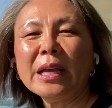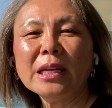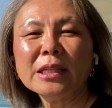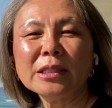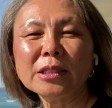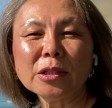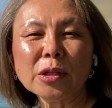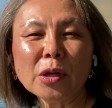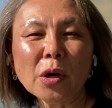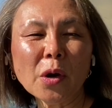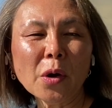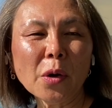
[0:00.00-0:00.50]

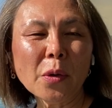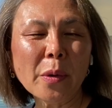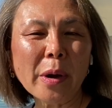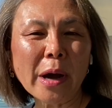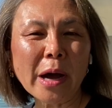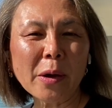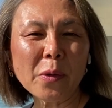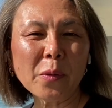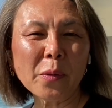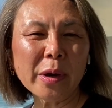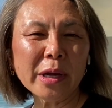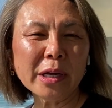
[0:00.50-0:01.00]
so
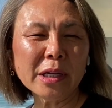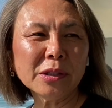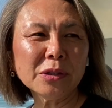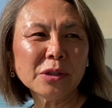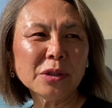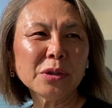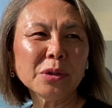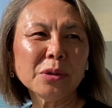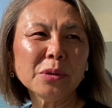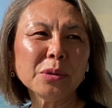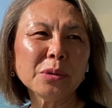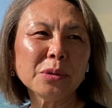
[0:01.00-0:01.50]
I went
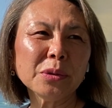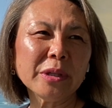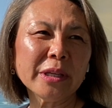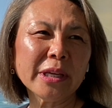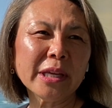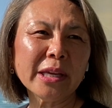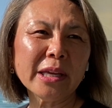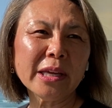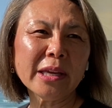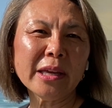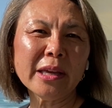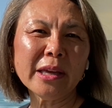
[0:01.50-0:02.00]
into
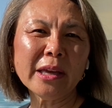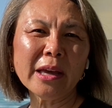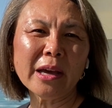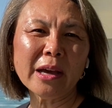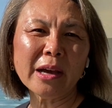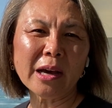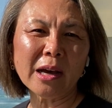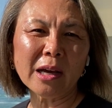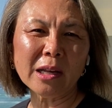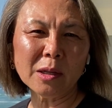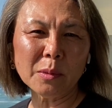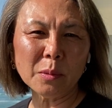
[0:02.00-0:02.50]
the
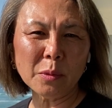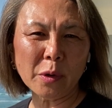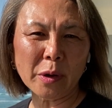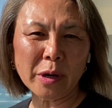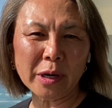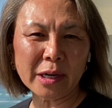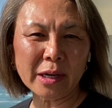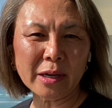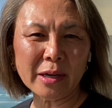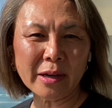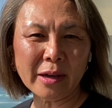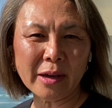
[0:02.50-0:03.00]

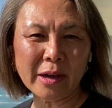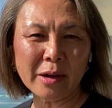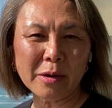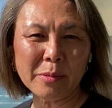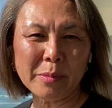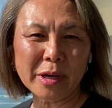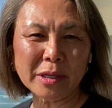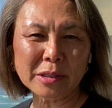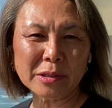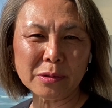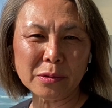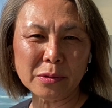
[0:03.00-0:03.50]
Alamoana
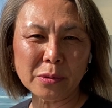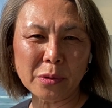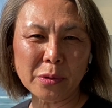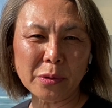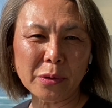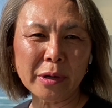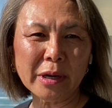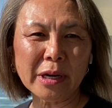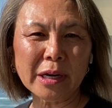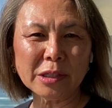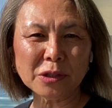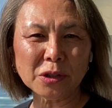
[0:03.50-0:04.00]
Hermès
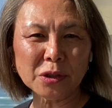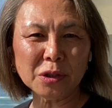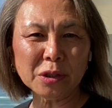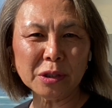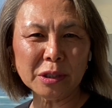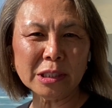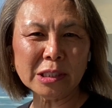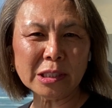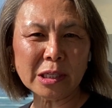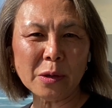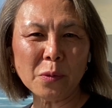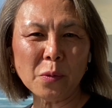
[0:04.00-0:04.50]
store, and as soon
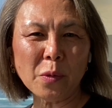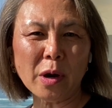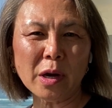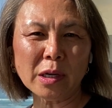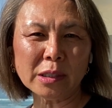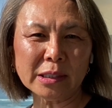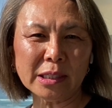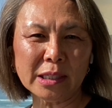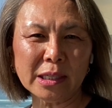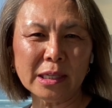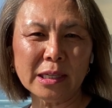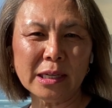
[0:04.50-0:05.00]
as I
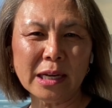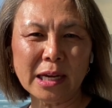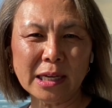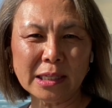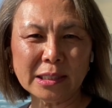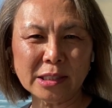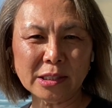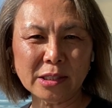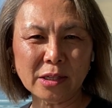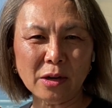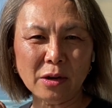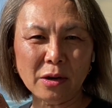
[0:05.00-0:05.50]
walked in, I
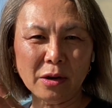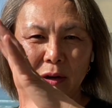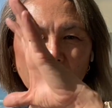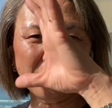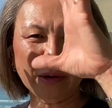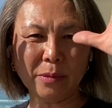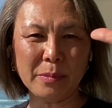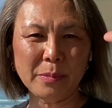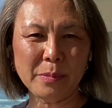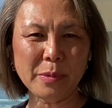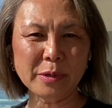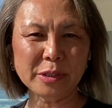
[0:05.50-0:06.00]
saw
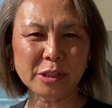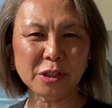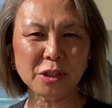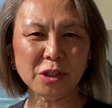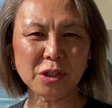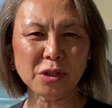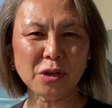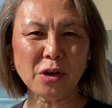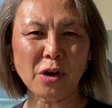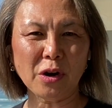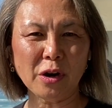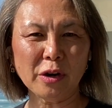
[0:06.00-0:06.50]
a
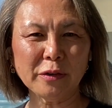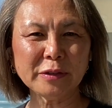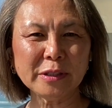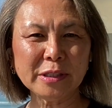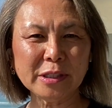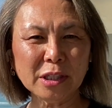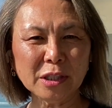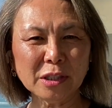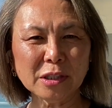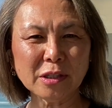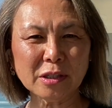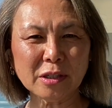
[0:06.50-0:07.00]
scarf,
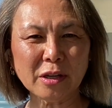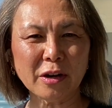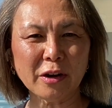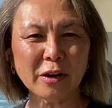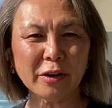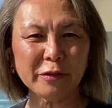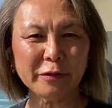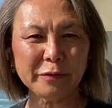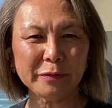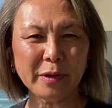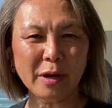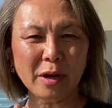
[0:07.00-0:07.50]
silk
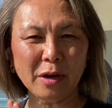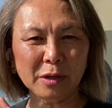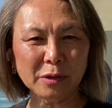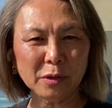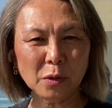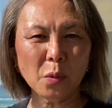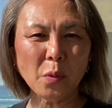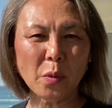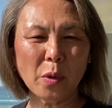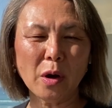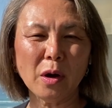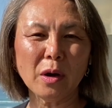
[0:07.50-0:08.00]
scarf on
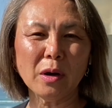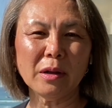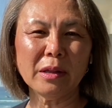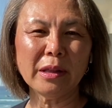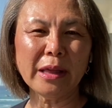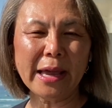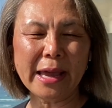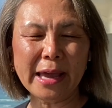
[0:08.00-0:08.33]
the wall,